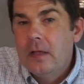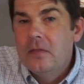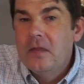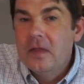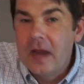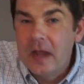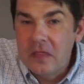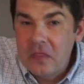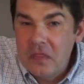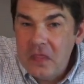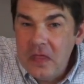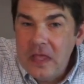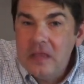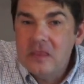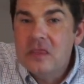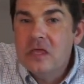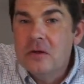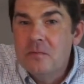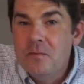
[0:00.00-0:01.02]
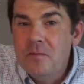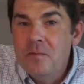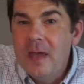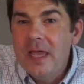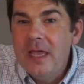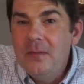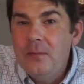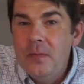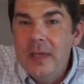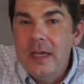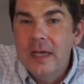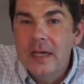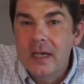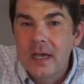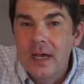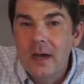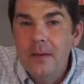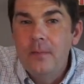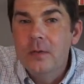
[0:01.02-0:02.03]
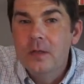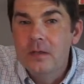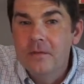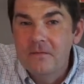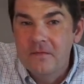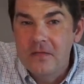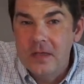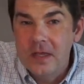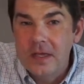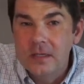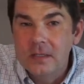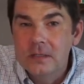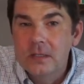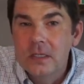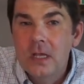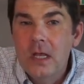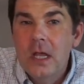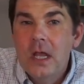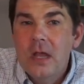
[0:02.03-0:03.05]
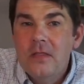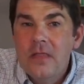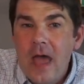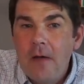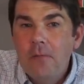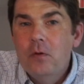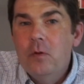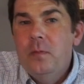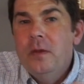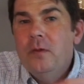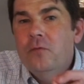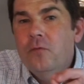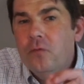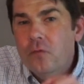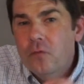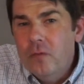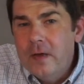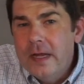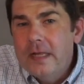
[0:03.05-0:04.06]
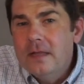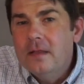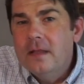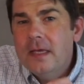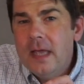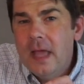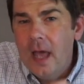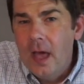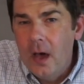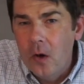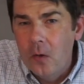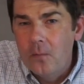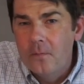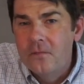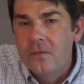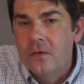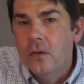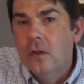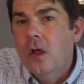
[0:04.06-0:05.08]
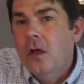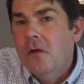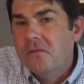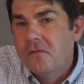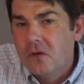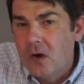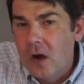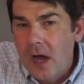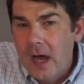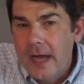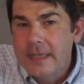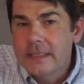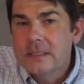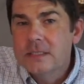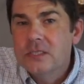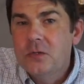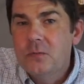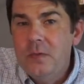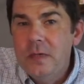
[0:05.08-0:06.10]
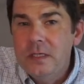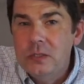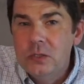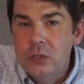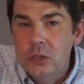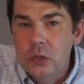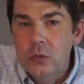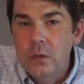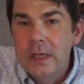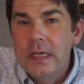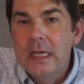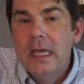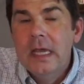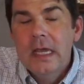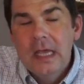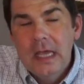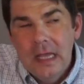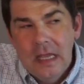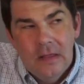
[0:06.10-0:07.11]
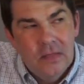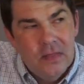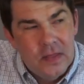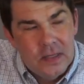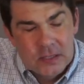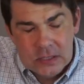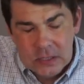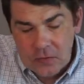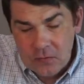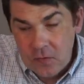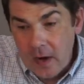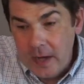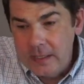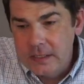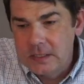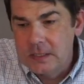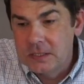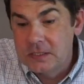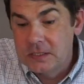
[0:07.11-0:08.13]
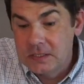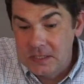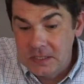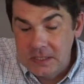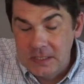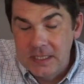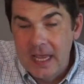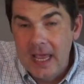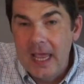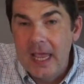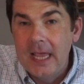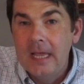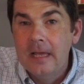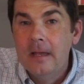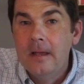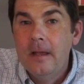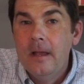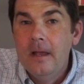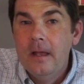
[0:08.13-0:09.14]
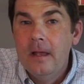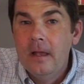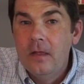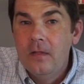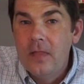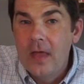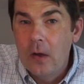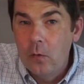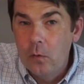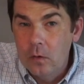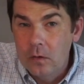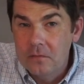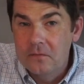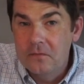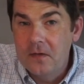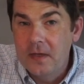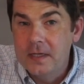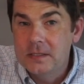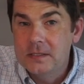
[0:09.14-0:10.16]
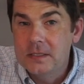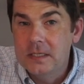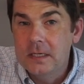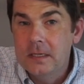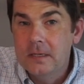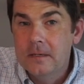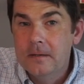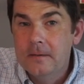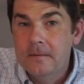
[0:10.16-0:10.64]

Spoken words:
then I think there may be a couple of things that would be really helpful for us to be doing in this crisis today that we're facing.